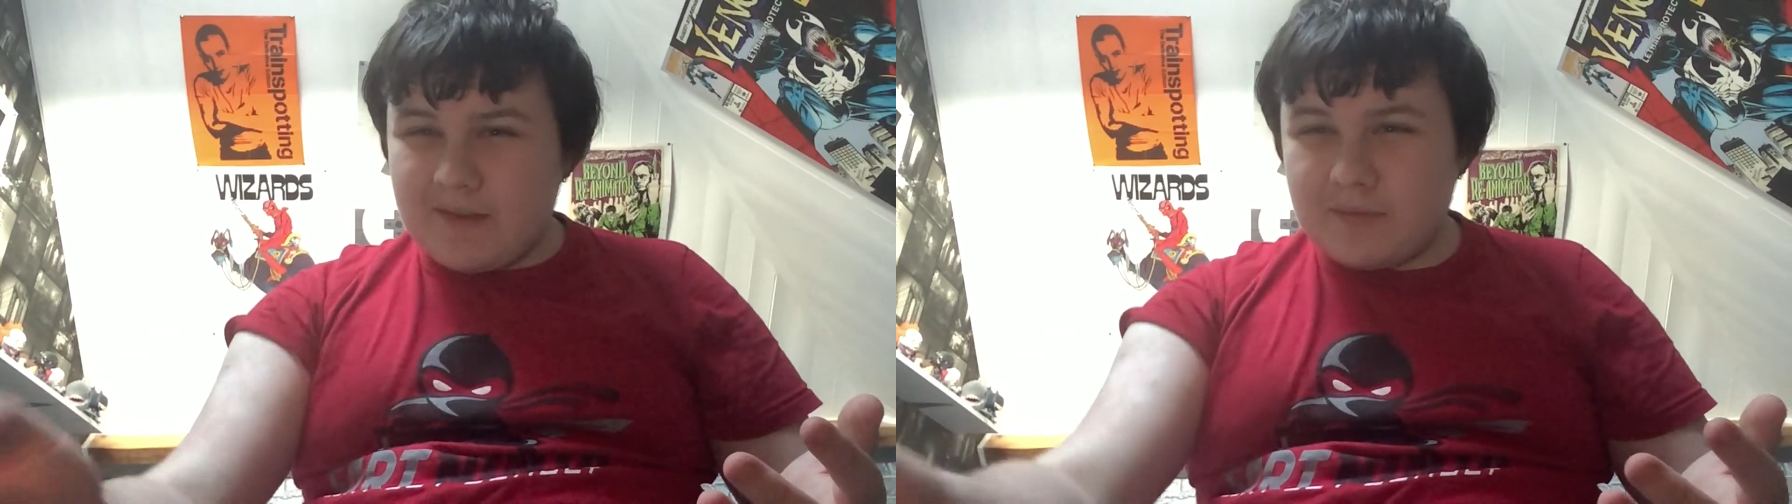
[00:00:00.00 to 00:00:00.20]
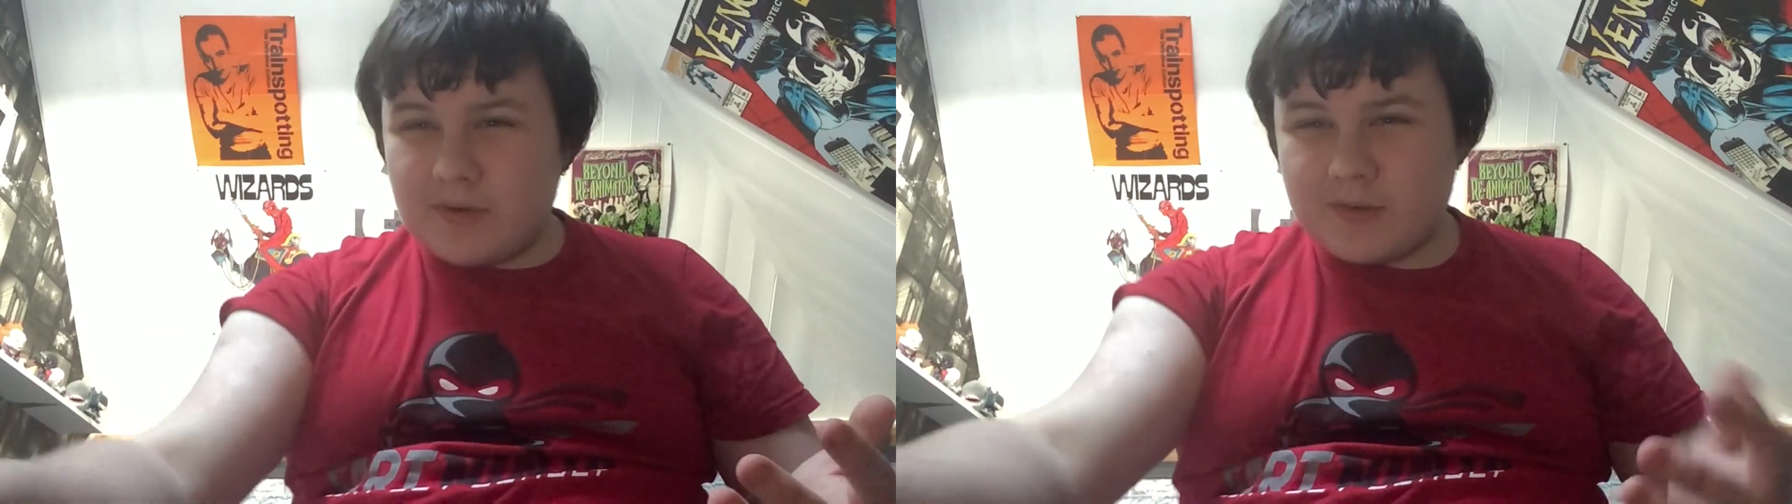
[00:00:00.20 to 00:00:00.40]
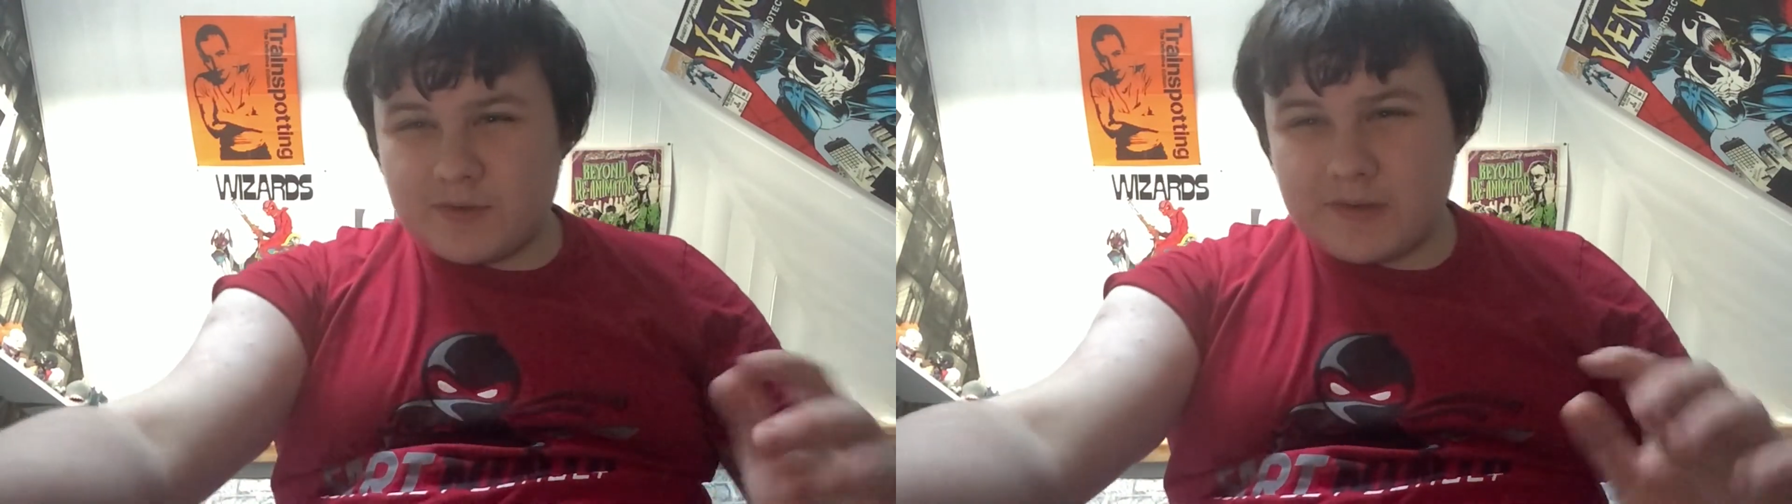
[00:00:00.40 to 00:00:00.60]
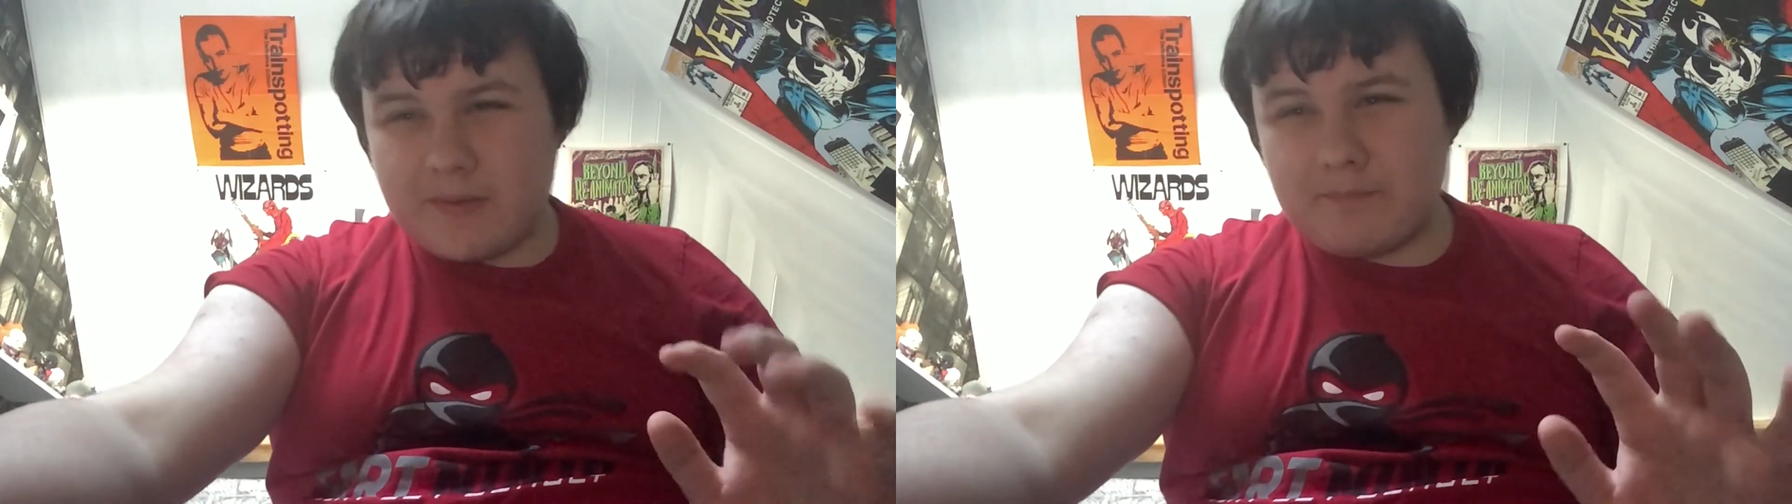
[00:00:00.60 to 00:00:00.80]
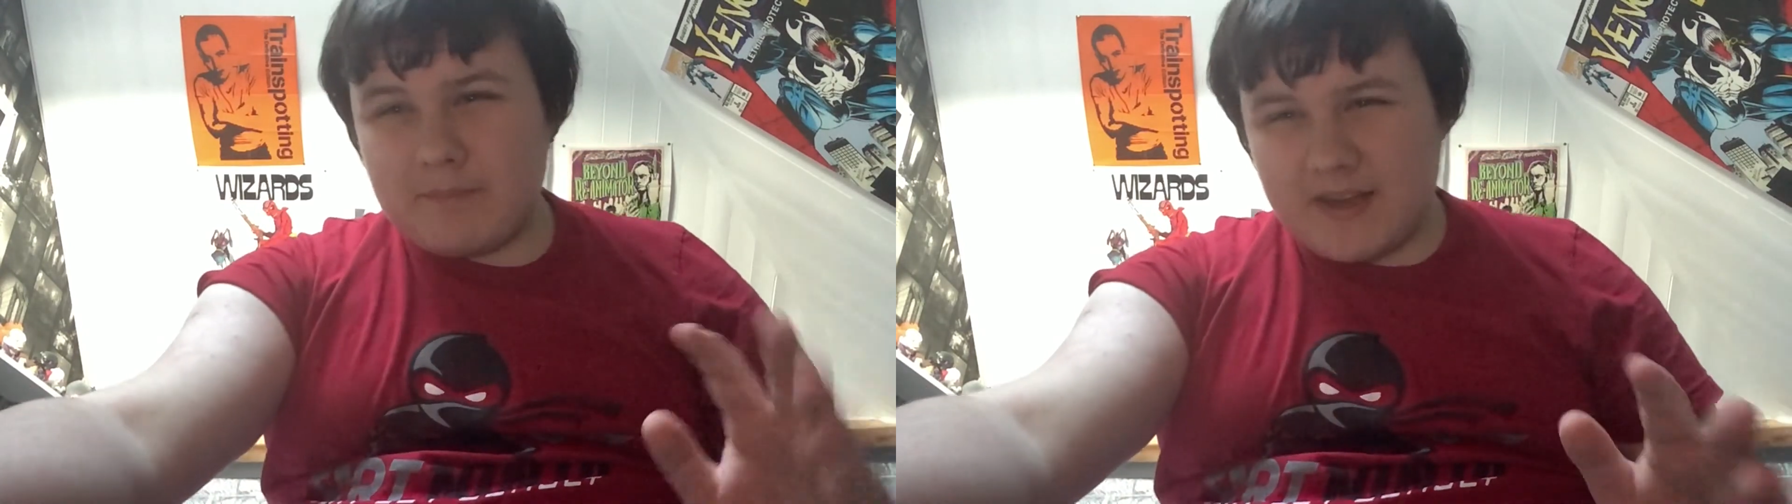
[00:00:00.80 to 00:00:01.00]
were sort of
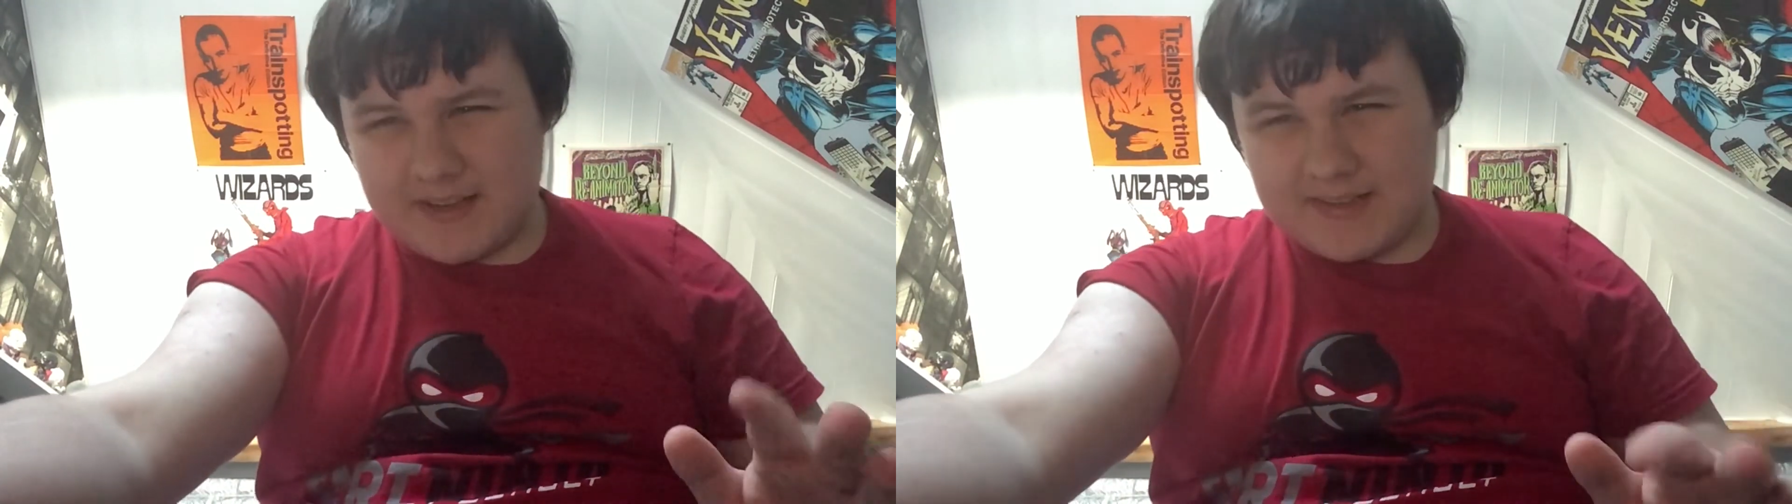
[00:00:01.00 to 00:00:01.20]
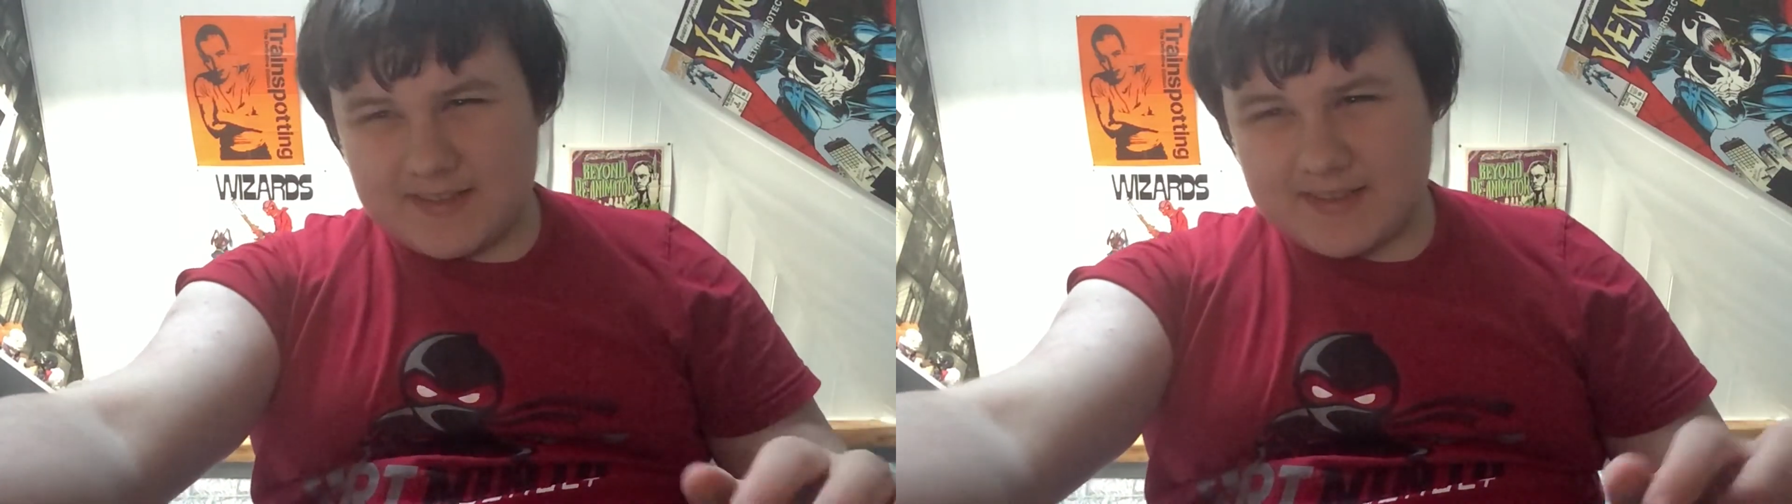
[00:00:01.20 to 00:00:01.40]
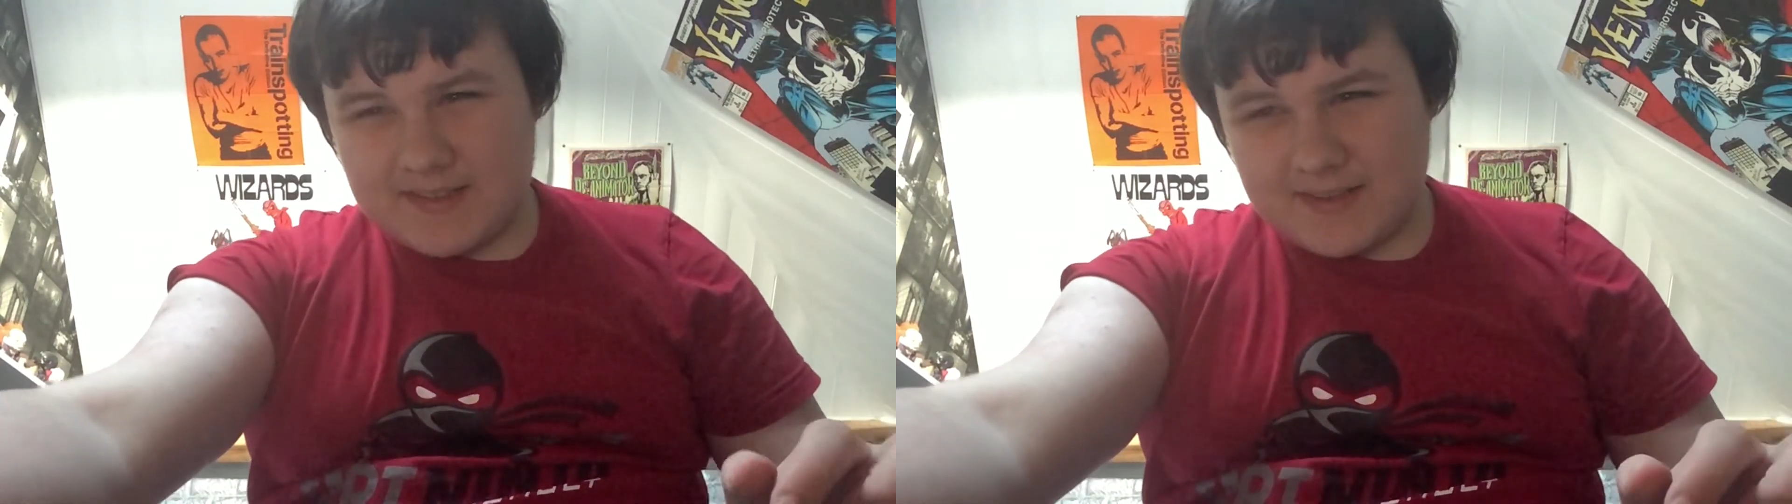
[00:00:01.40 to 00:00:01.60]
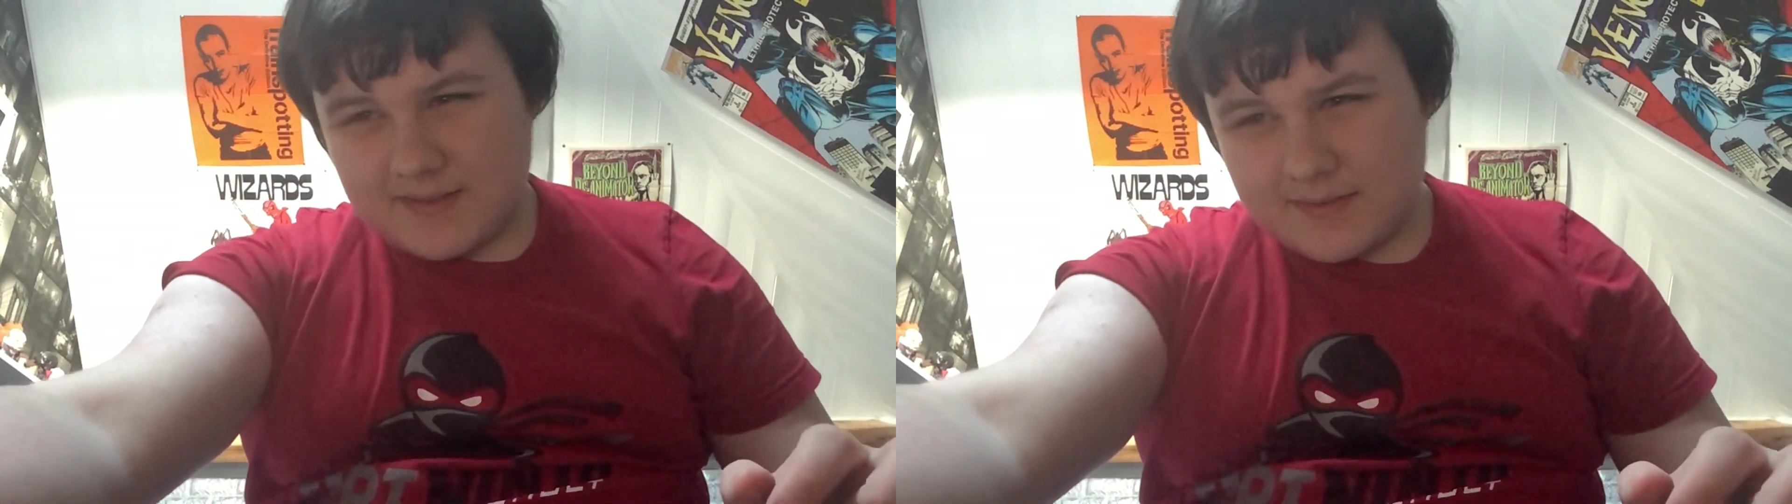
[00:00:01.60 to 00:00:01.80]
mixed.